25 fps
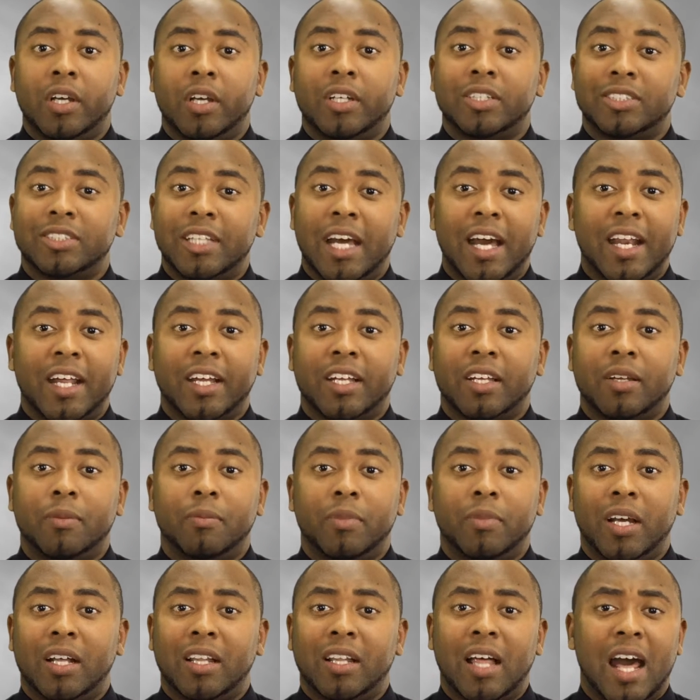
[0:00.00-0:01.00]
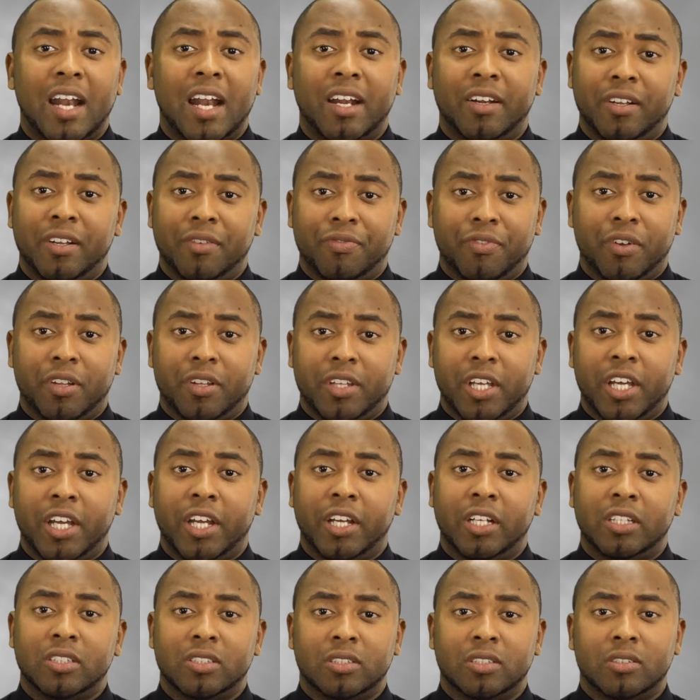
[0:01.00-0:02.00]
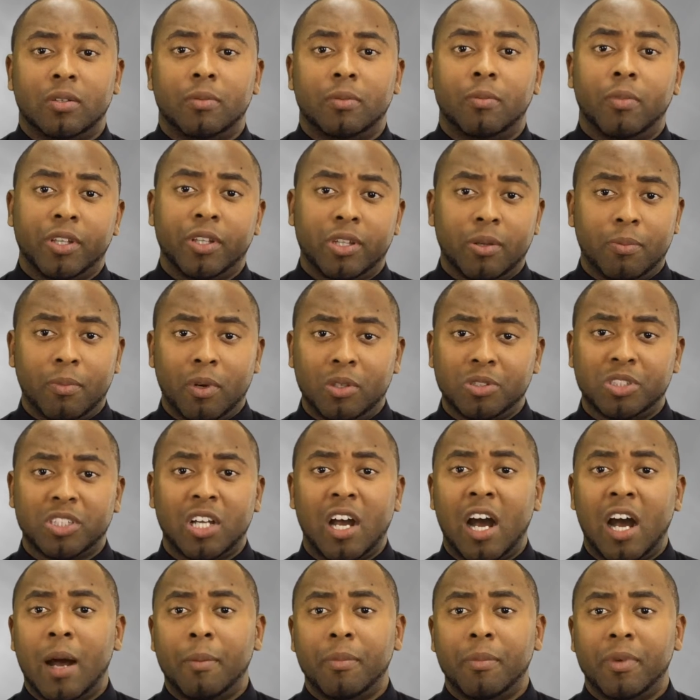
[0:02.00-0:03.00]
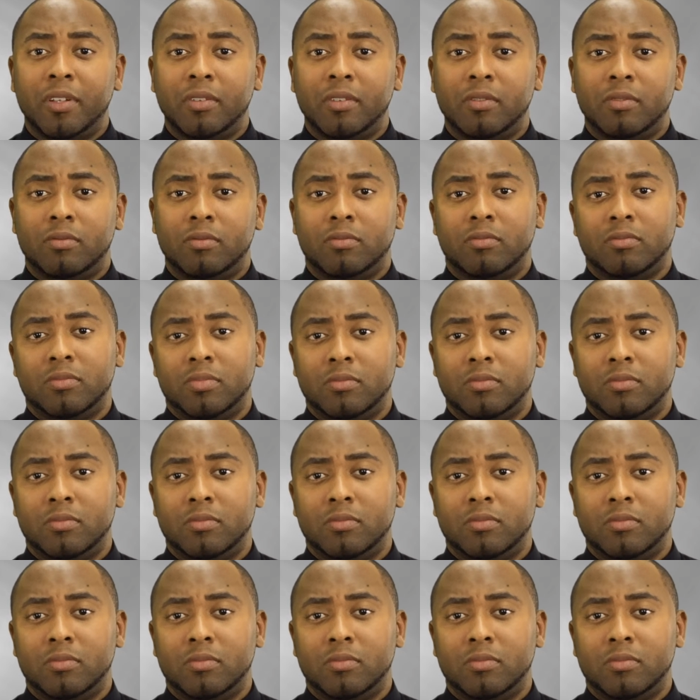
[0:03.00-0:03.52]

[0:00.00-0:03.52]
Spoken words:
Static can be a lot of different things, but the most common